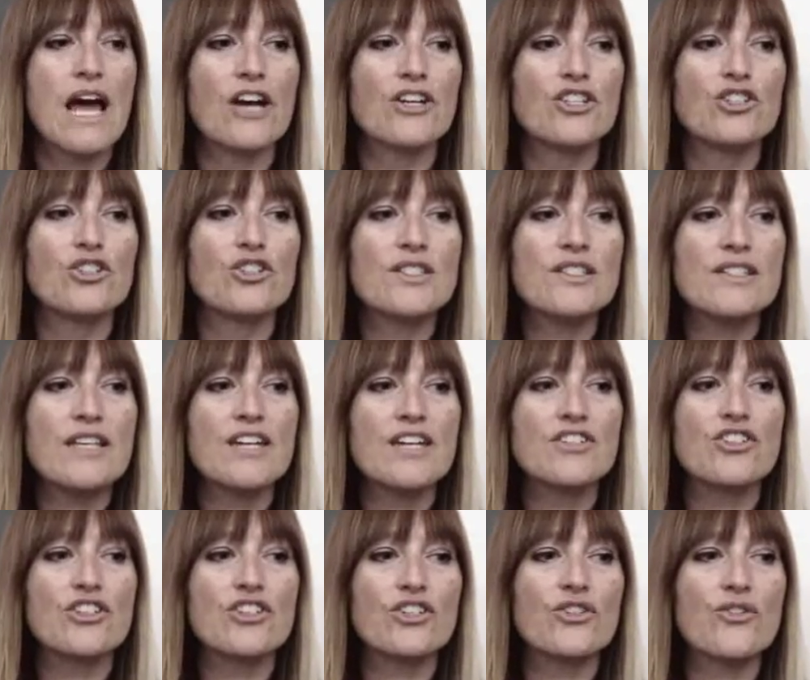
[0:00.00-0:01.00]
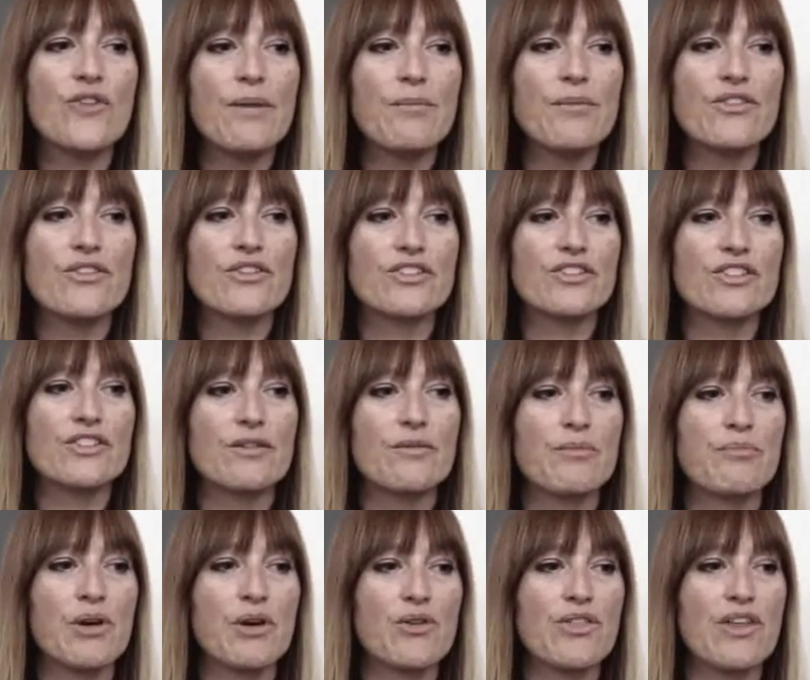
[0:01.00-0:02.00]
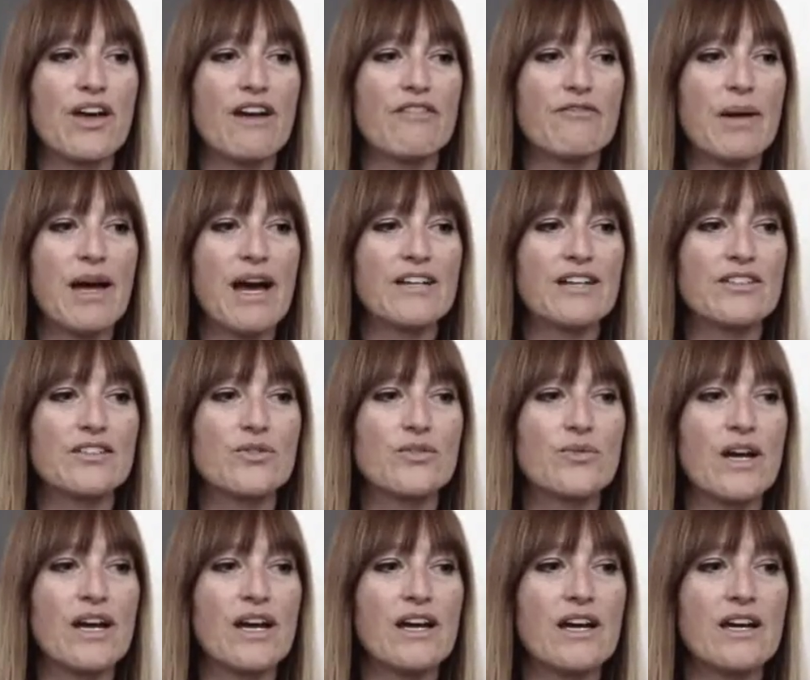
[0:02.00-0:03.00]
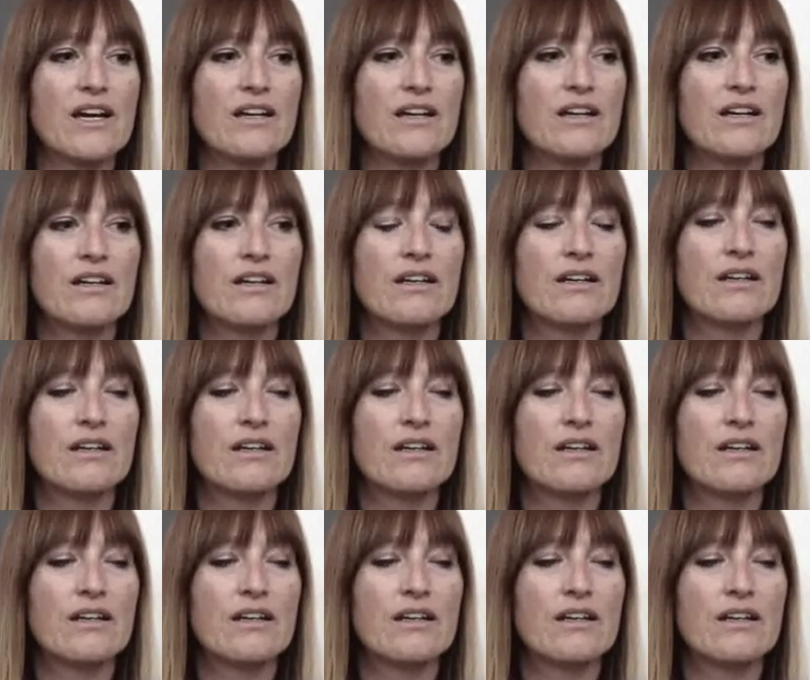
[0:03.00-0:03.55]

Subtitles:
Now, you said your grandmothers both have passed away?